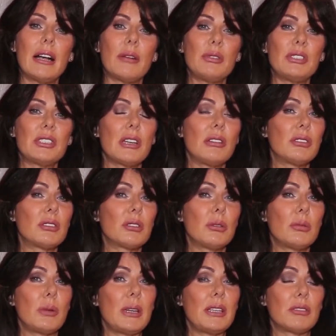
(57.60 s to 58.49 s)
We don't
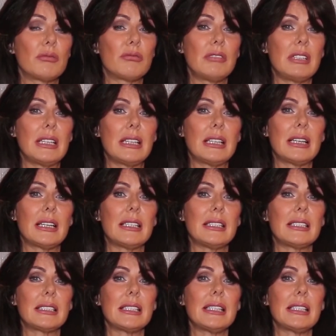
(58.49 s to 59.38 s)
always
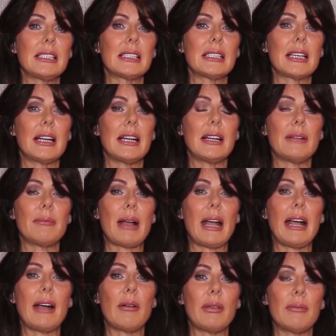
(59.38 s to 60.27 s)
realise it,
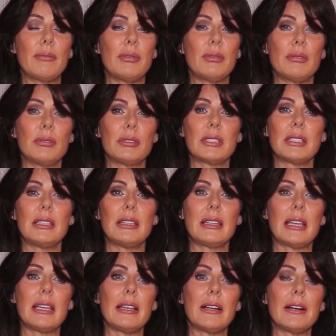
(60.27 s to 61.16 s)
how important
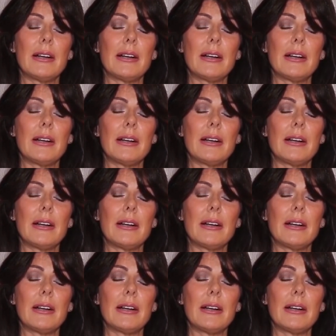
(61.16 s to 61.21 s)
they